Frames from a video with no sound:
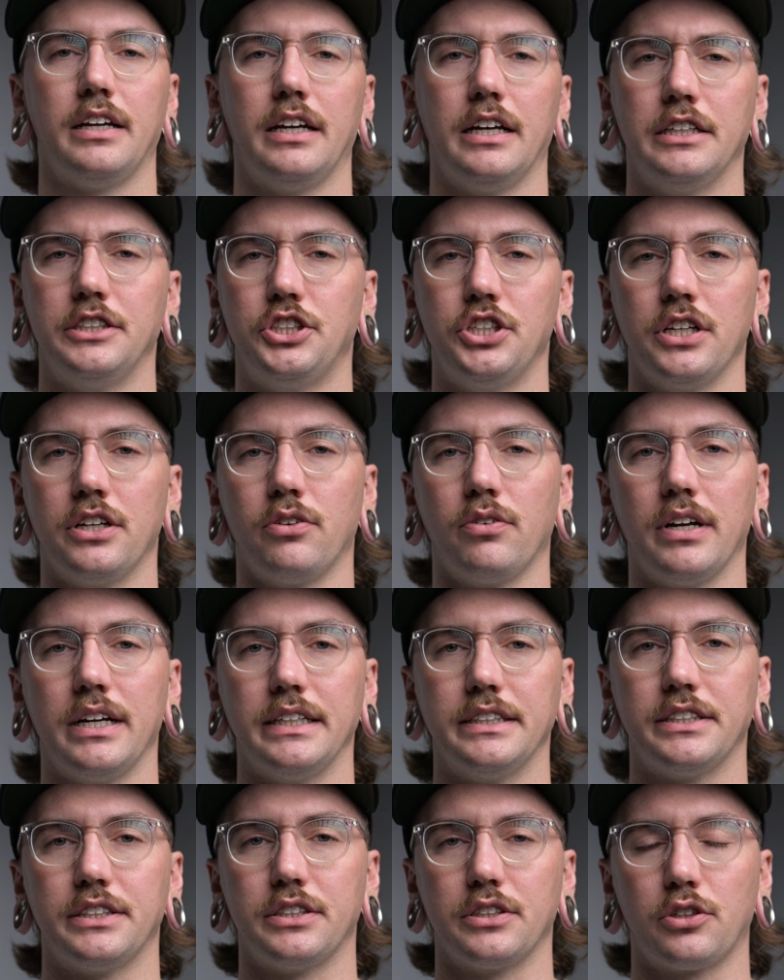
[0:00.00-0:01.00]
It
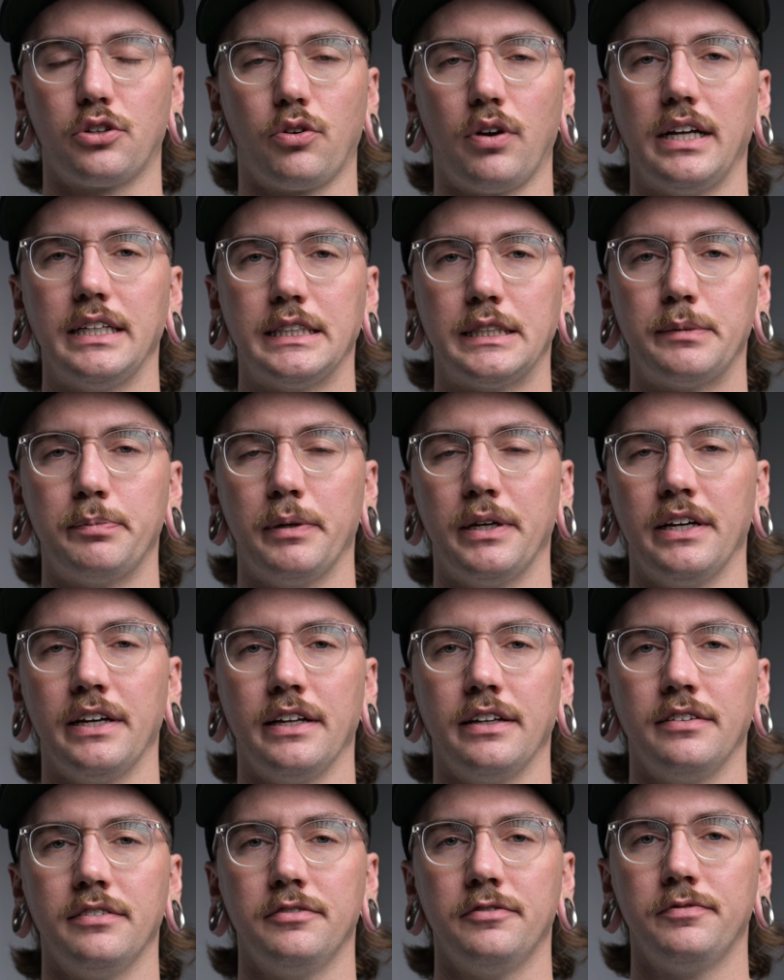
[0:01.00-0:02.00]
generates great
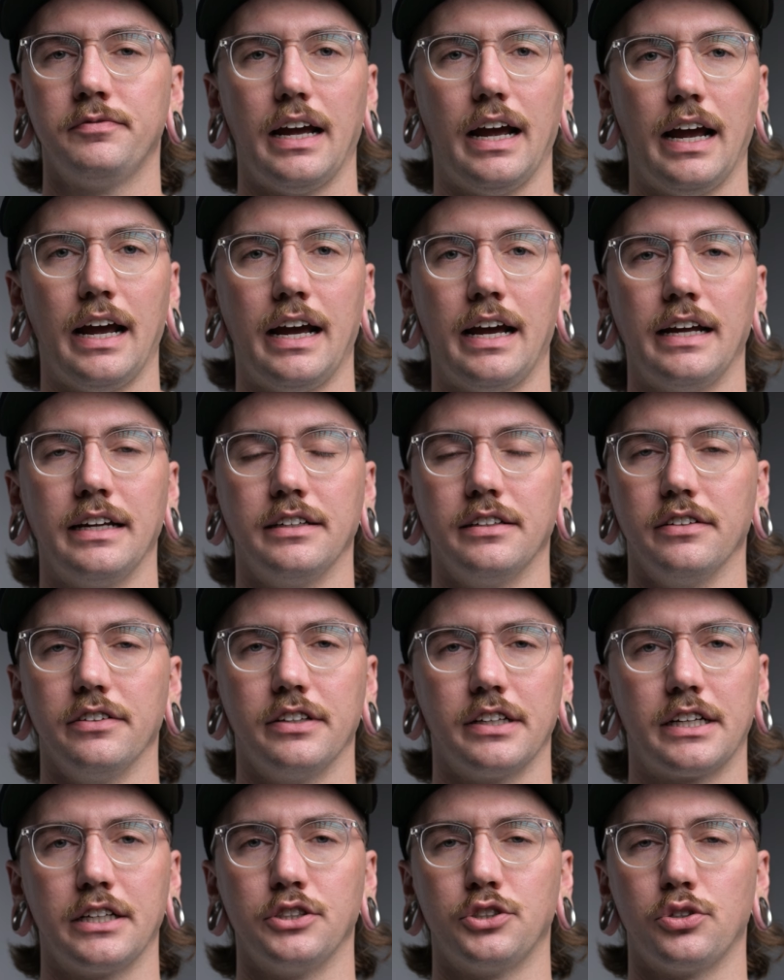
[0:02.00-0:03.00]
spin, and
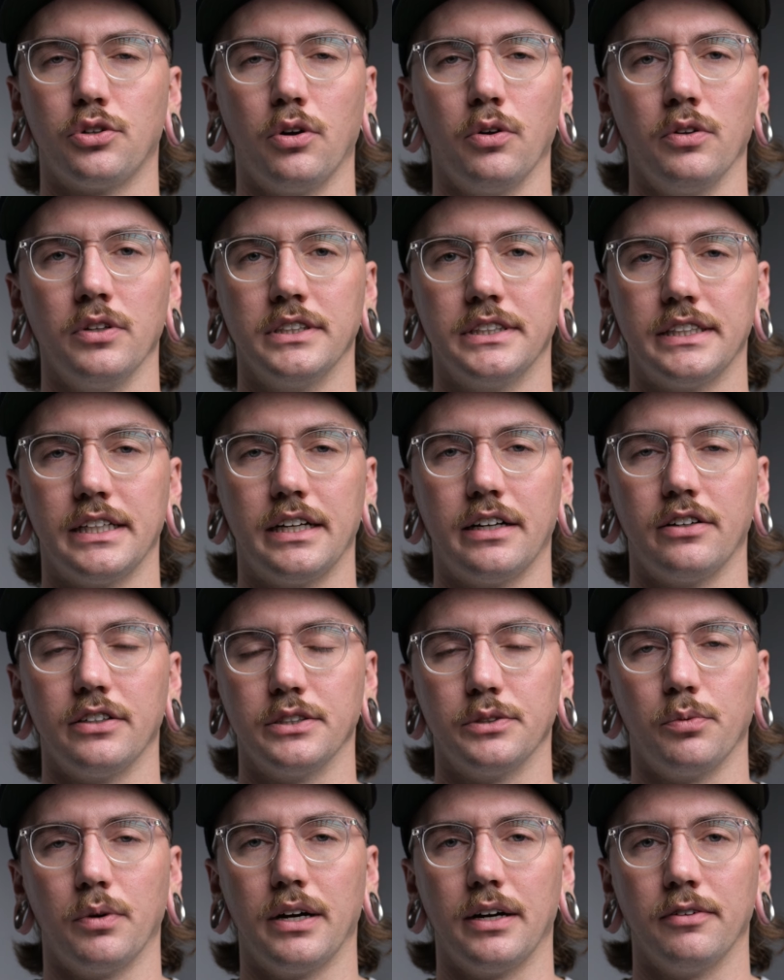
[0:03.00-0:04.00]
the control is there
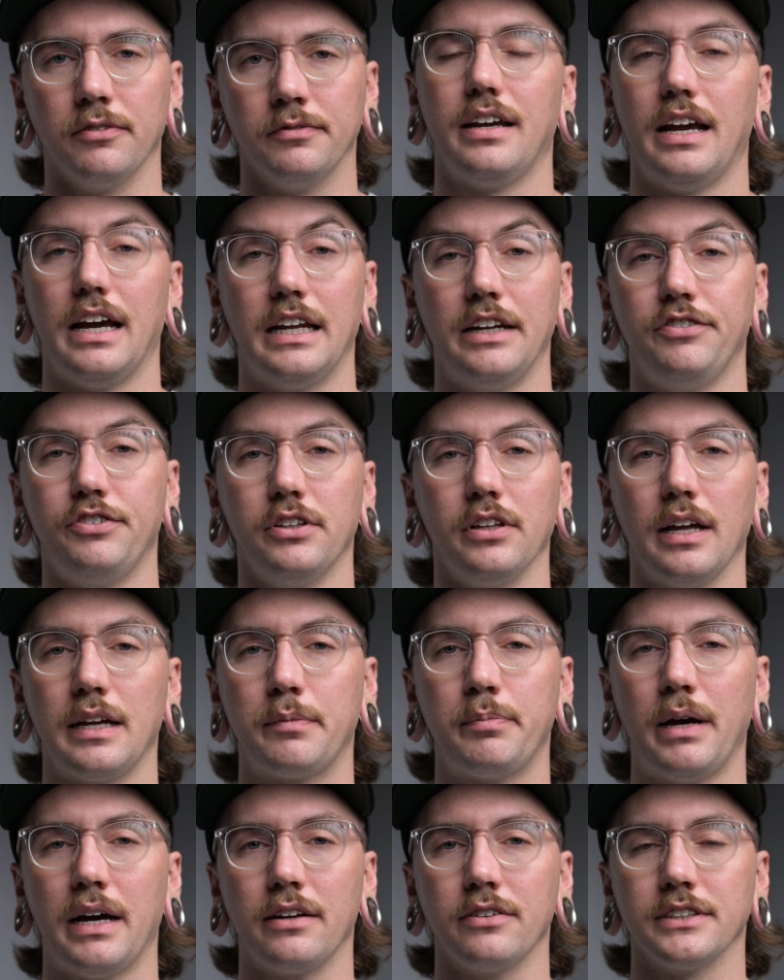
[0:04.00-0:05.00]
as well. And if you
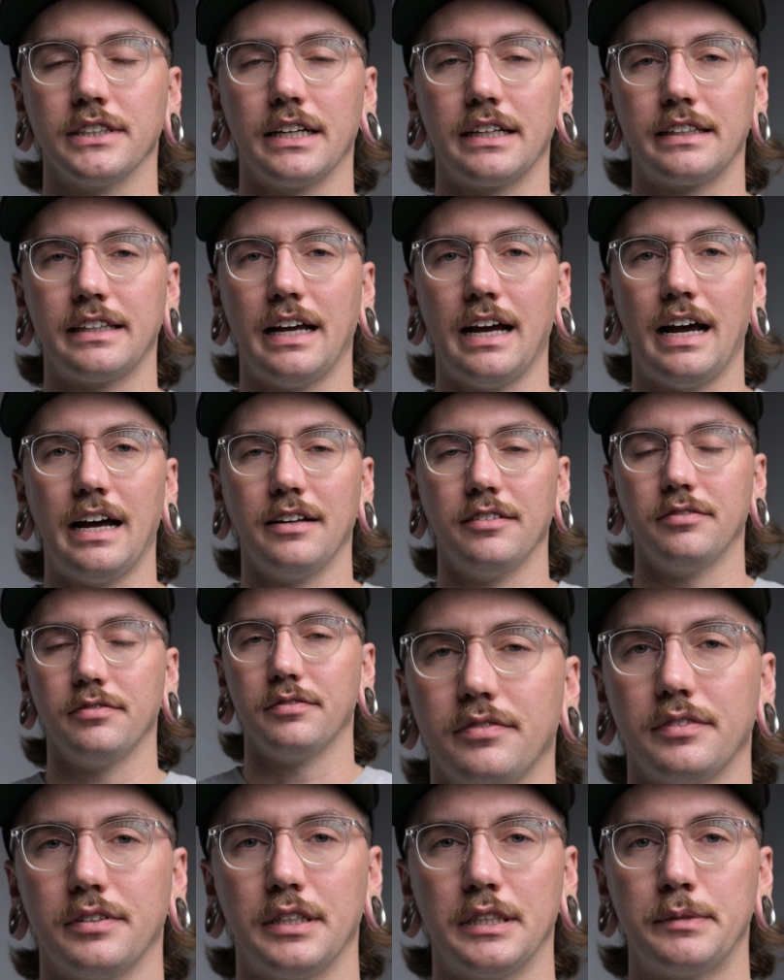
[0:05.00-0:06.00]
like paddles like that,
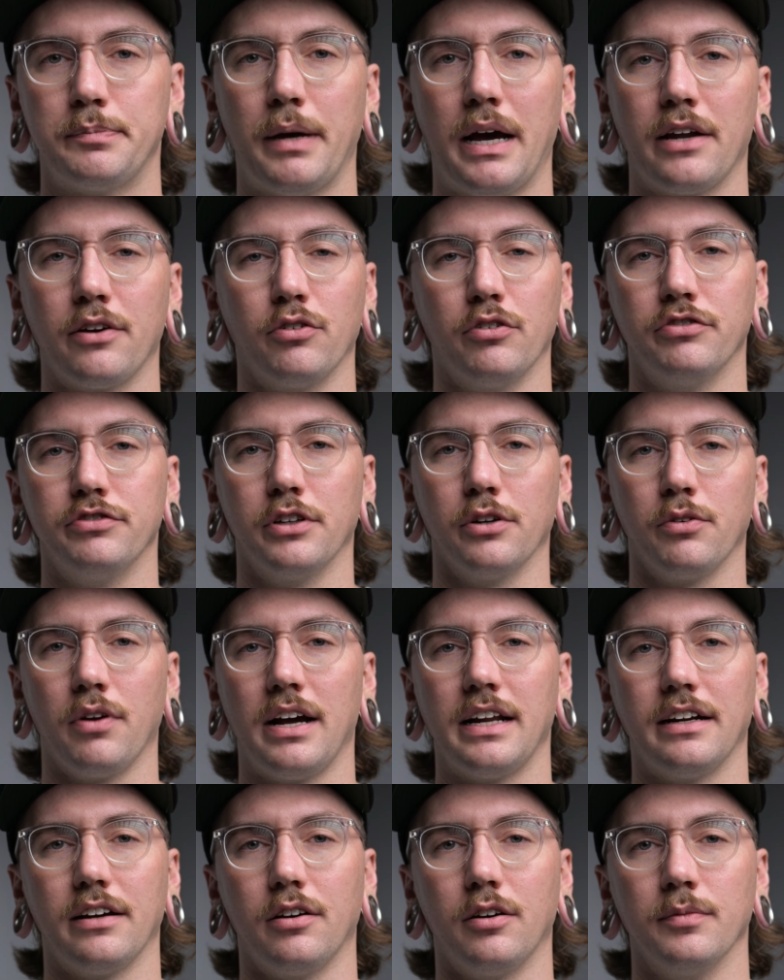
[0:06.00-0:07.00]
this paddle will feel
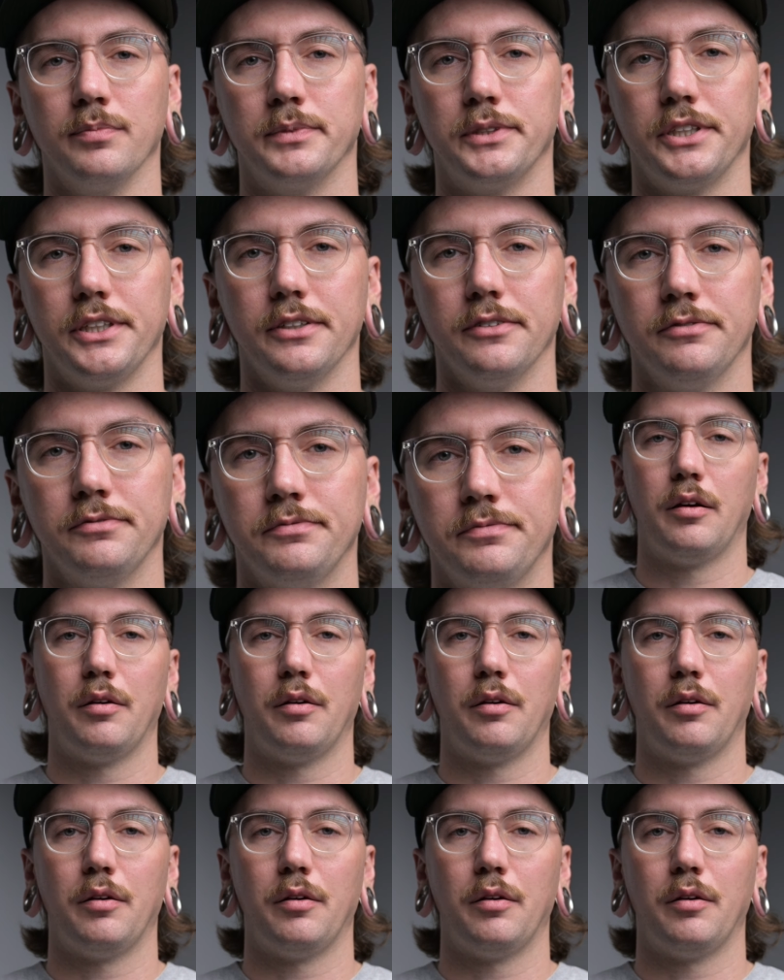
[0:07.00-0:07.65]
right at home to you.